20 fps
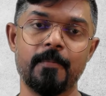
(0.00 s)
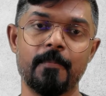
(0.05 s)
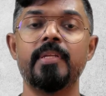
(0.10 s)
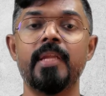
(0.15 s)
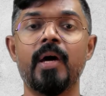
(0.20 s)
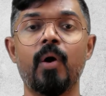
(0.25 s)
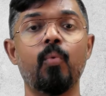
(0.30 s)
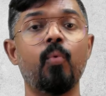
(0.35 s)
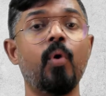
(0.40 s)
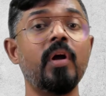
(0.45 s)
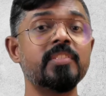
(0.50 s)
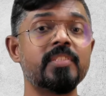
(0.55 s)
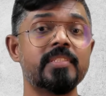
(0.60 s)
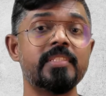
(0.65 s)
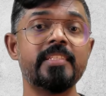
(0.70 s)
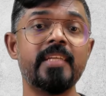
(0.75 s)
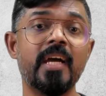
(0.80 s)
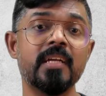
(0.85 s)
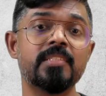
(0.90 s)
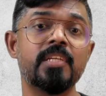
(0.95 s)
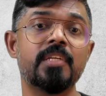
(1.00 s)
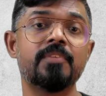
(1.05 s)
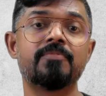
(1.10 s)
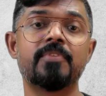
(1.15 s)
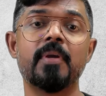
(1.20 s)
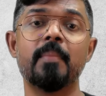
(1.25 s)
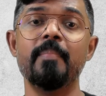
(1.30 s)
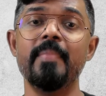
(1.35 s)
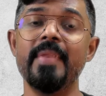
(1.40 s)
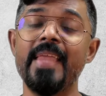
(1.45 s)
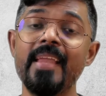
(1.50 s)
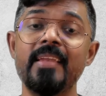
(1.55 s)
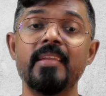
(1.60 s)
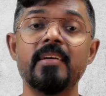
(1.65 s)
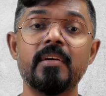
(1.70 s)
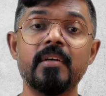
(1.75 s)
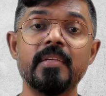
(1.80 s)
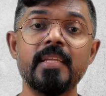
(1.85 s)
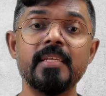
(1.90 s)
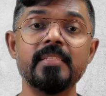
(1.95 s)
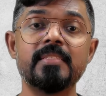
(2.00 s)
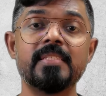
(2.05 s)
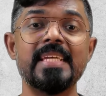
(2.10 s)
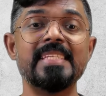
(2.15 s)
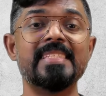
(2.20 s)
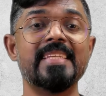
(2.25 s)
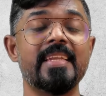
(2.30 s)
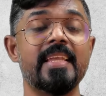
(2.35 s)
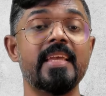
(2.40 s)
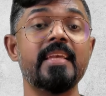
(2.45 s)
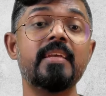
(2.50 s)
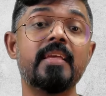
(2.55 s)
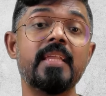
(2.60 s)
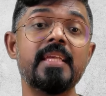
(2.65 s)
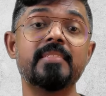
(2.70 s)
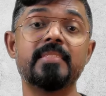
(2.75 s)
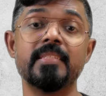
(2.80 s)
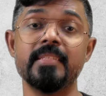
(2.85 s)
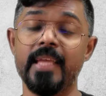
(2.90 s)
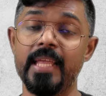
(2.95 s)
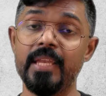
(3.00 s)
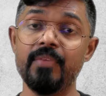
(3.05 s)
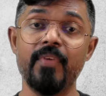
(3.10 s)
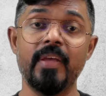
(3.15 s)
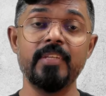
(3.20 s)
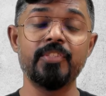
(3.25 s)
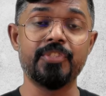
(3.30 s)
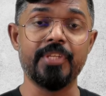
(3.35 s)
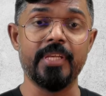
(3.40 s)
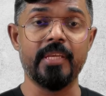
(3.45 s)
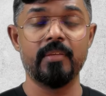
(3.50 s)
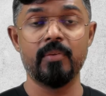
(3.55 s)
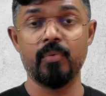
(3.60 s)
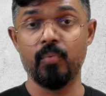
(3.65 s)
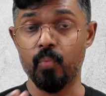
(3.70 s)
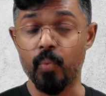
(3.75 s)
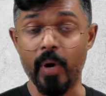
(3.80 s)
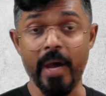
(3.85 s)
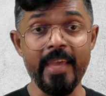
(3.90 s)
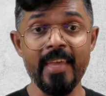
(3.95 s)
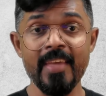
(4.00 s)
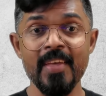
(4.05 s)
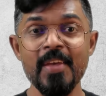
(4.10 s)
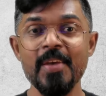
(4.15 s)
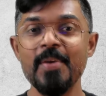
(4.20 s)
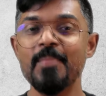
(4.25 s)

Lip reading: Now, what's deducted from net earnings is an increase in inventory. Why?